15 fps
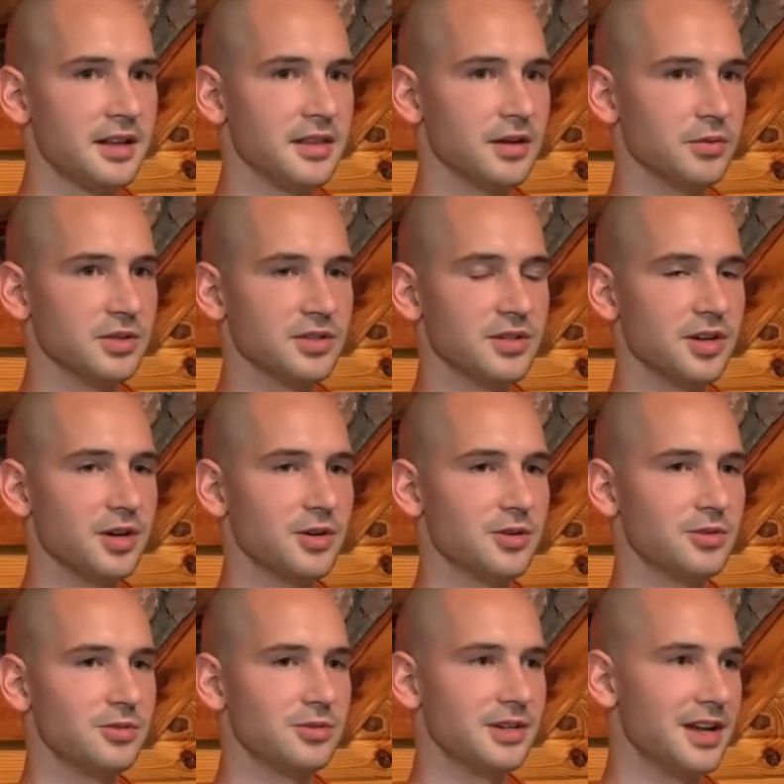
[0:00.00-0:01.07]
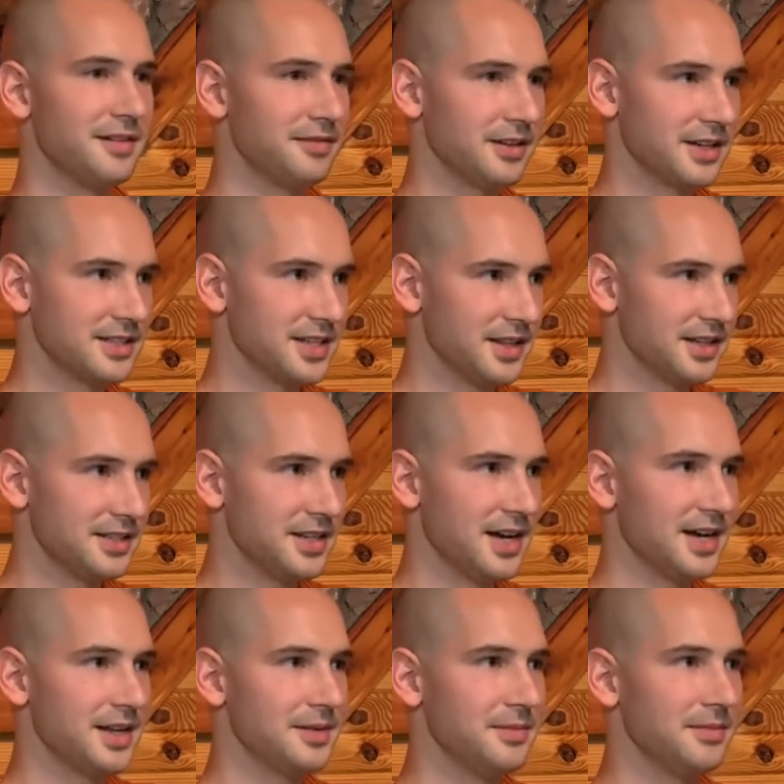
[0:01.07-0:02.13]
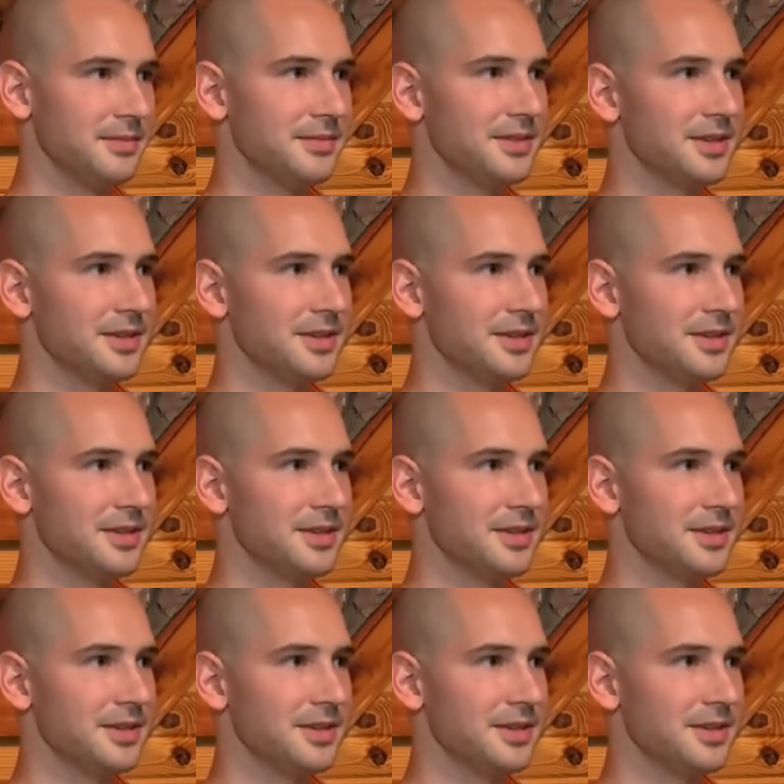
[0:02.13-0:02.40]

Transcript: There was no Netflix at the time.